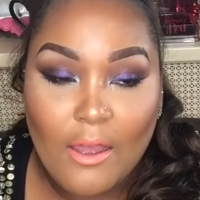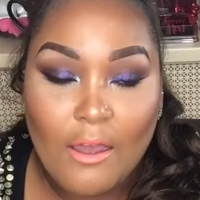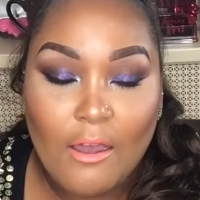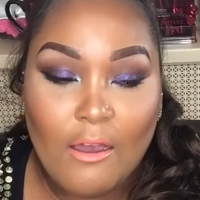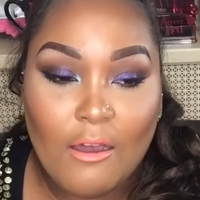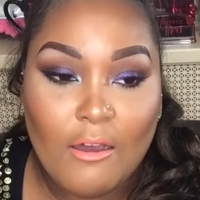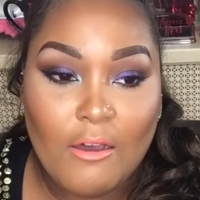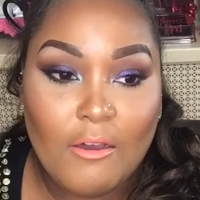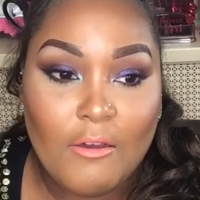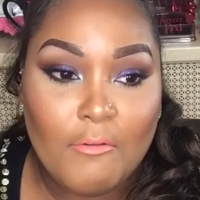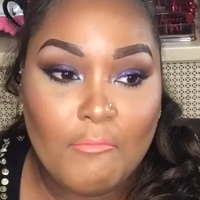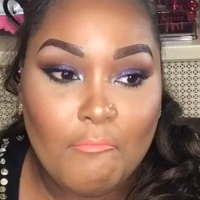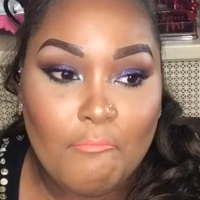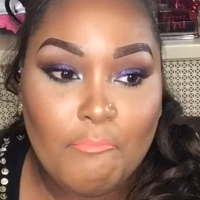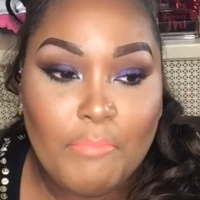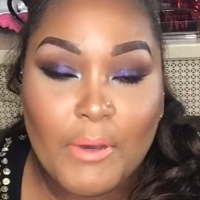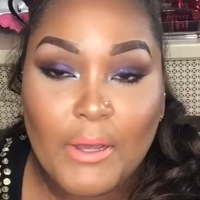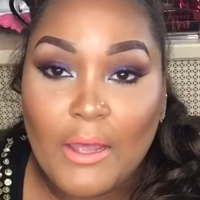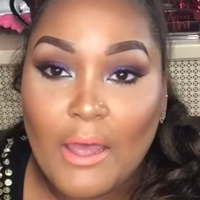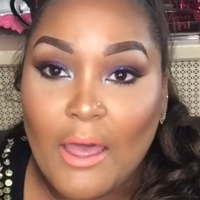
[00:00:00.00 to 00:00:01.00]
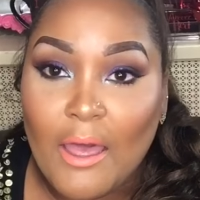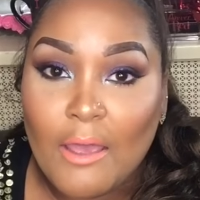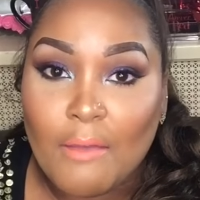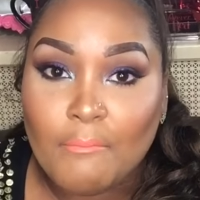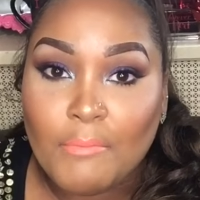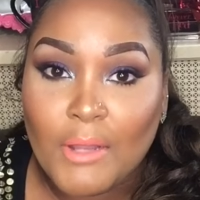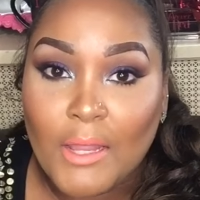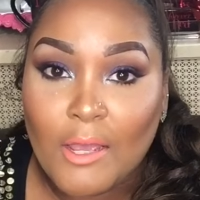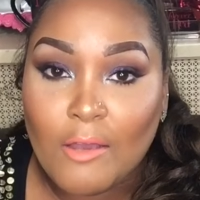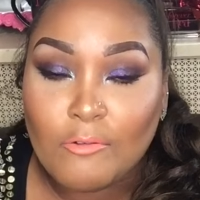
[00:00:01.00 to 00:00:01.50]
But
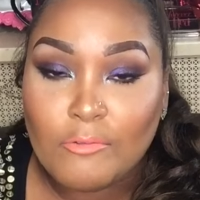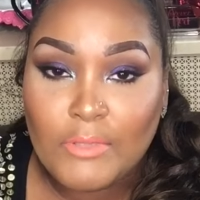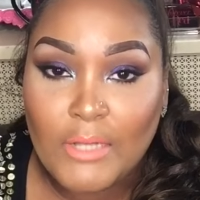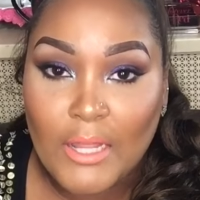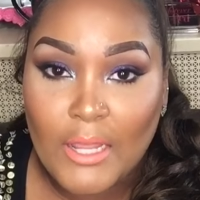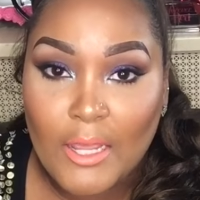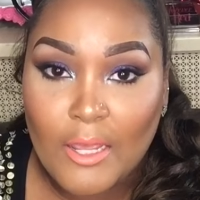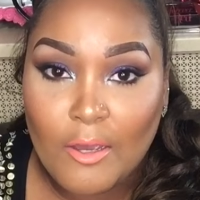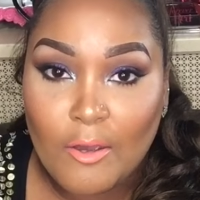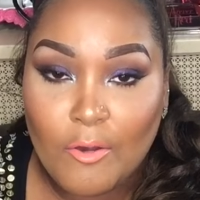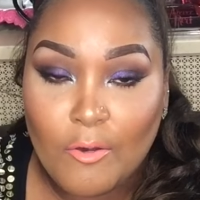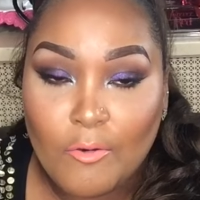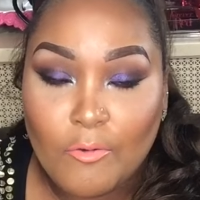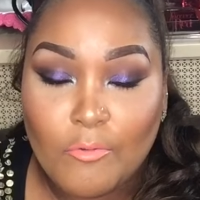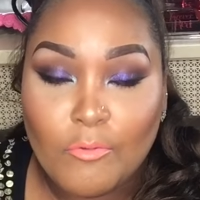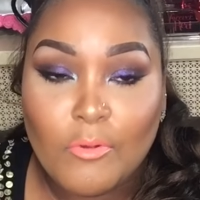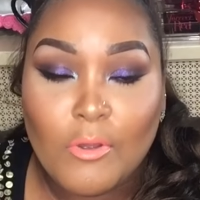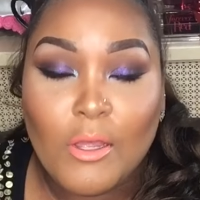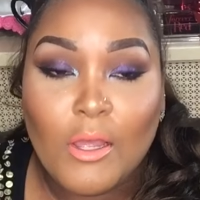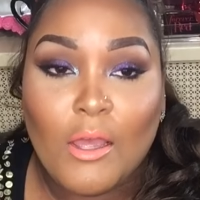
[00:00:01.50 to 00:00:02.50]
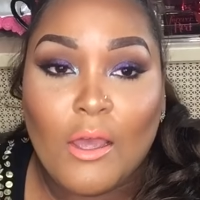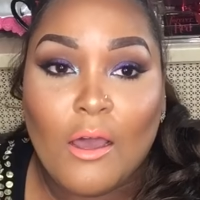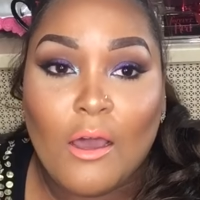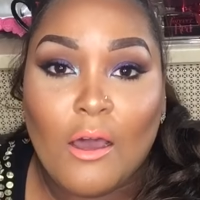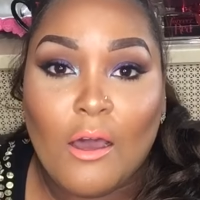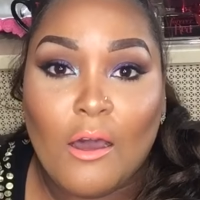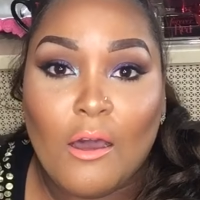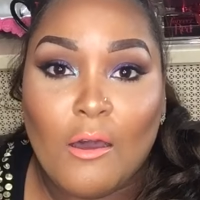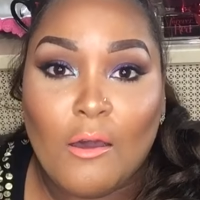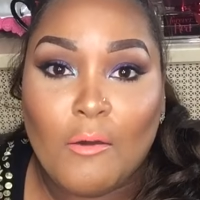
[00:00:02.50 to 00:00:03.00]
I'm now down
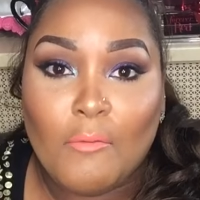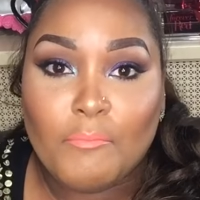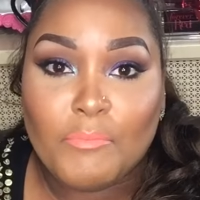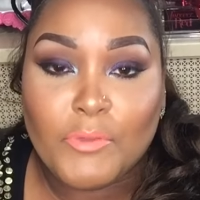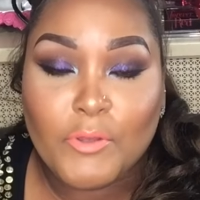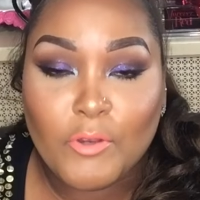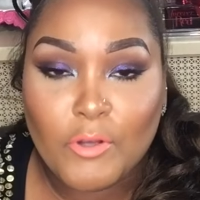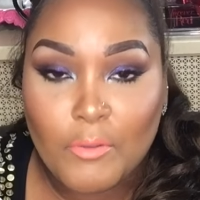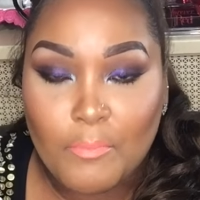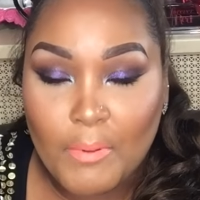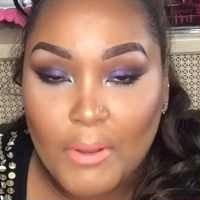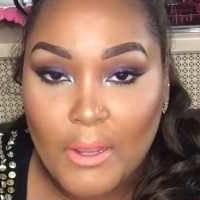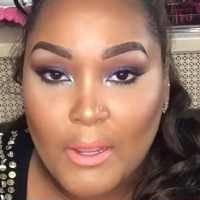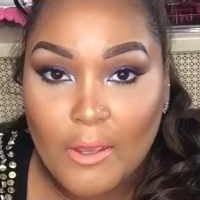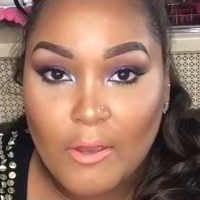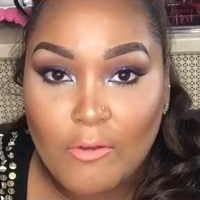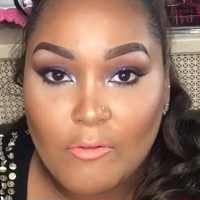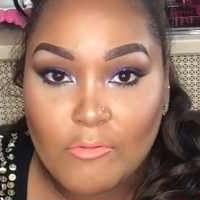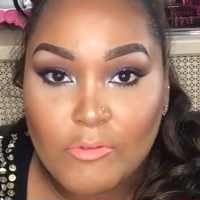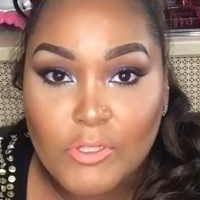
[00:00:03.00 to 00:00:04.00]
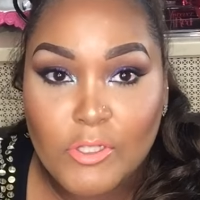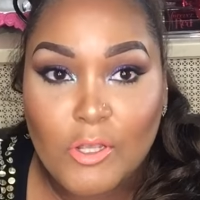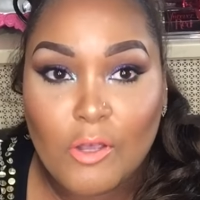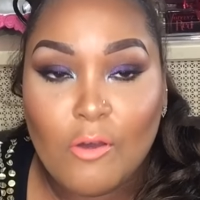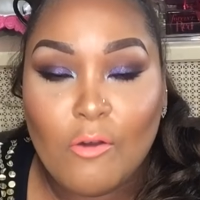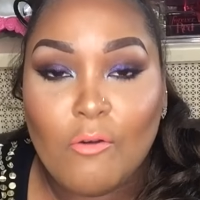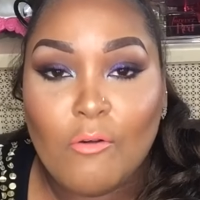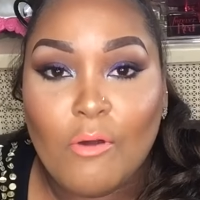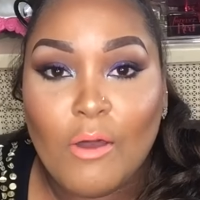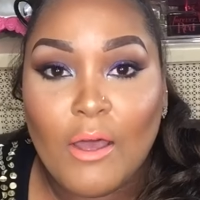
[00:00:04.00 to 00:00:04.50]
30 pounds,
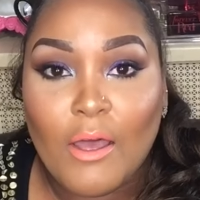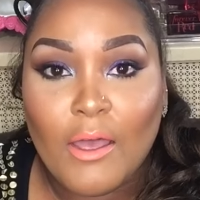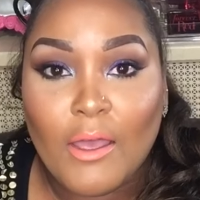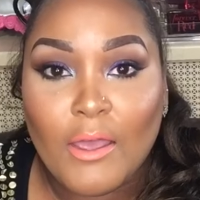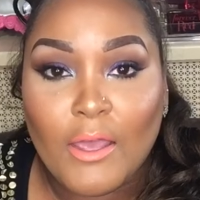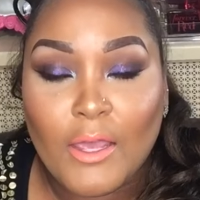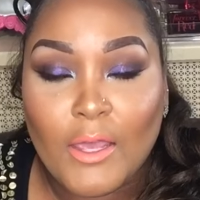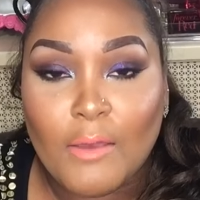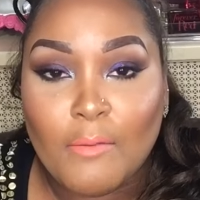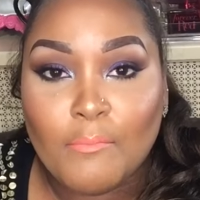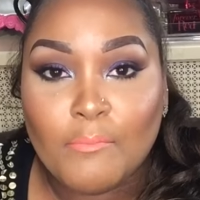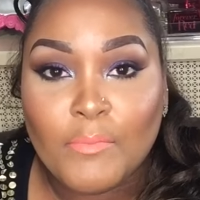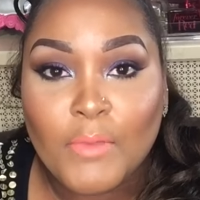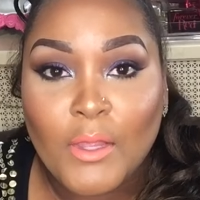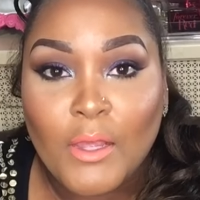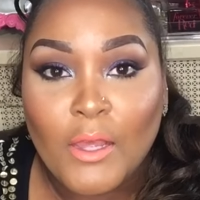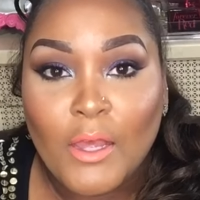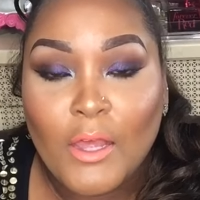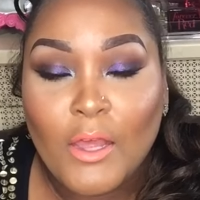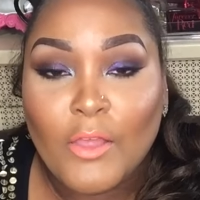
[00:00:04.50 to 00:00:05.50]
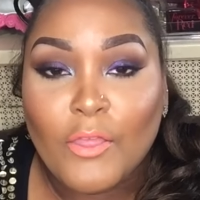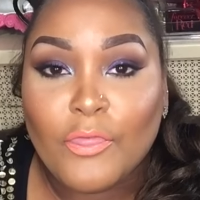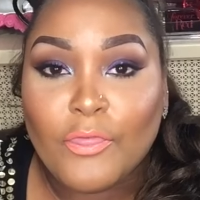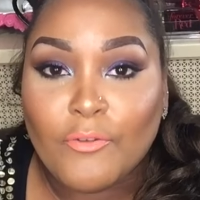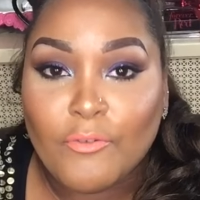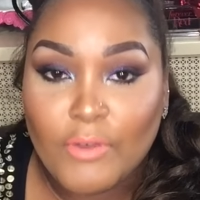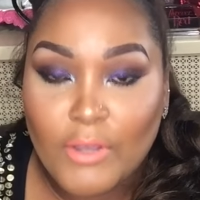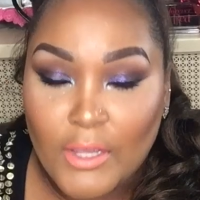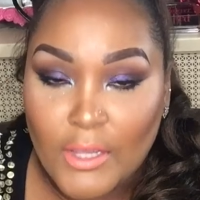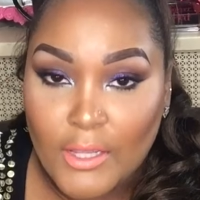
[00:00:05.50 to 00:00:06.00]
so I am
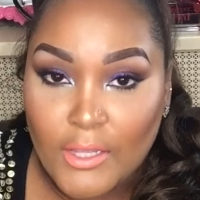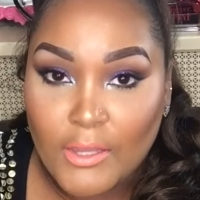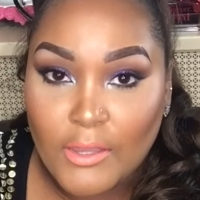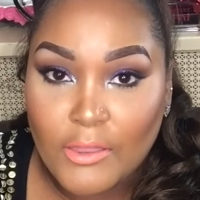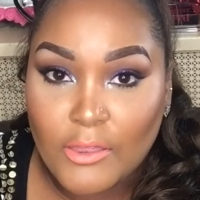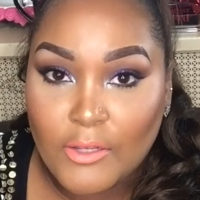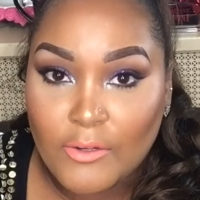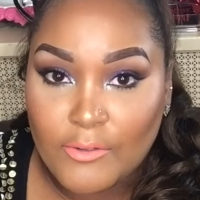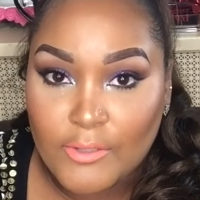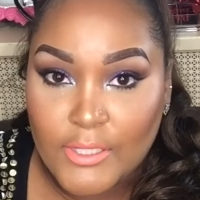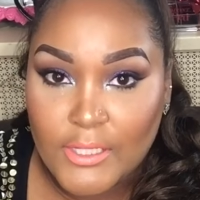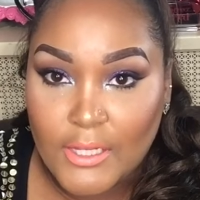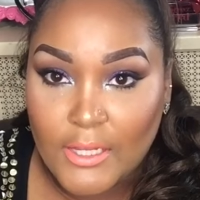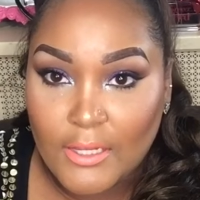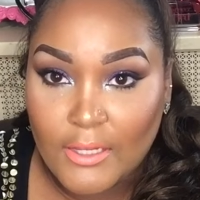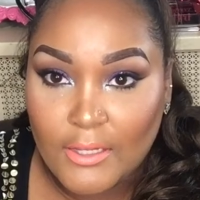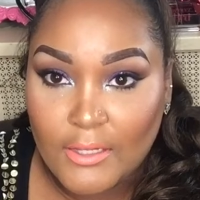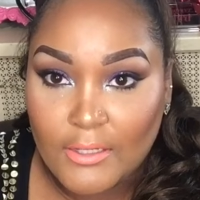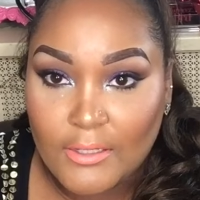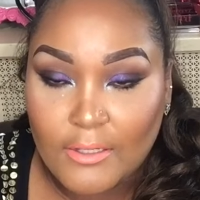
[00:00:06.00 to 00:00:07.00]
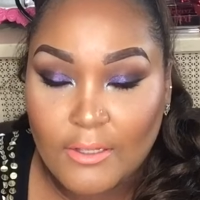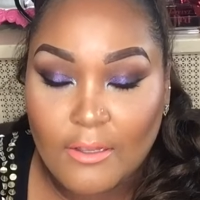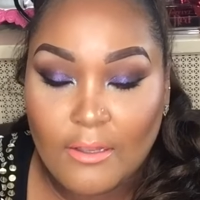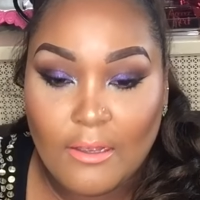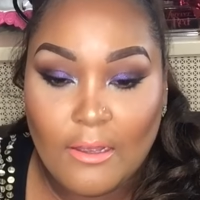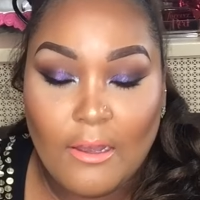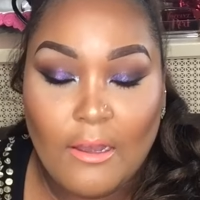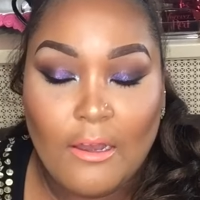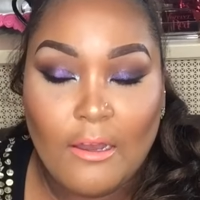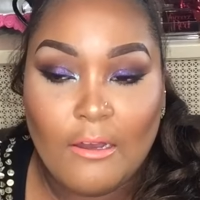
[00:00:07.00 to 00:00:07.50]
313.
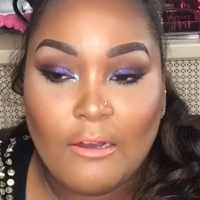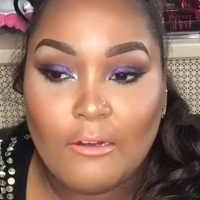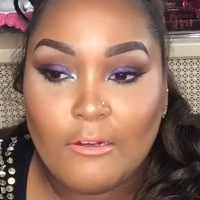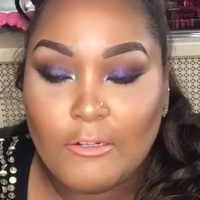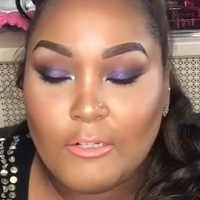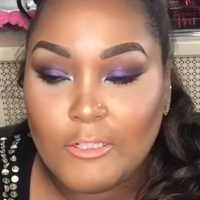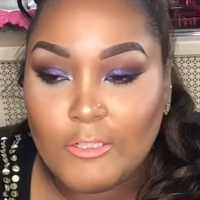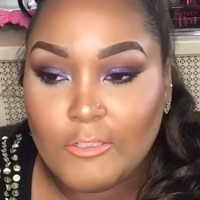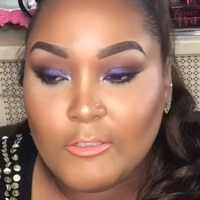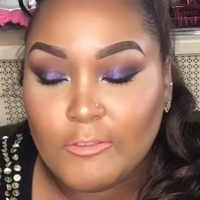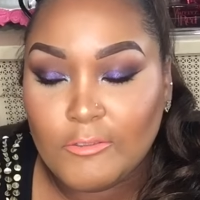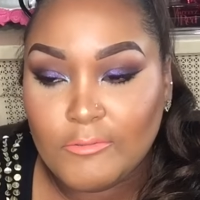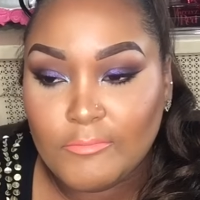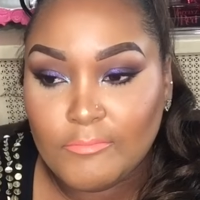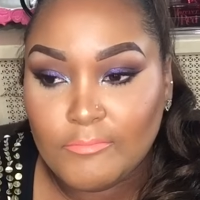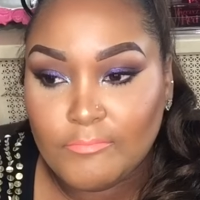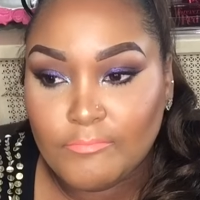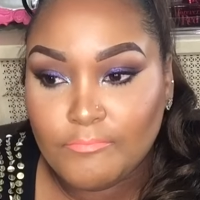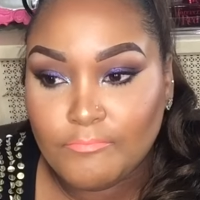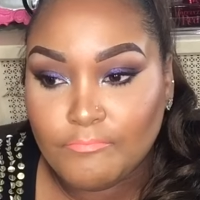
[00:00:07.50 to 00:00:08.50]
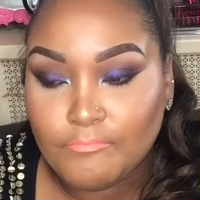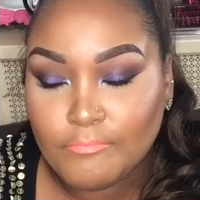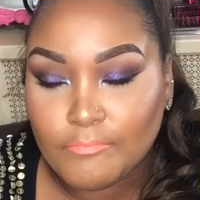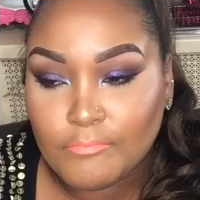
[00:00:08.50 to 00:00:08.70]
I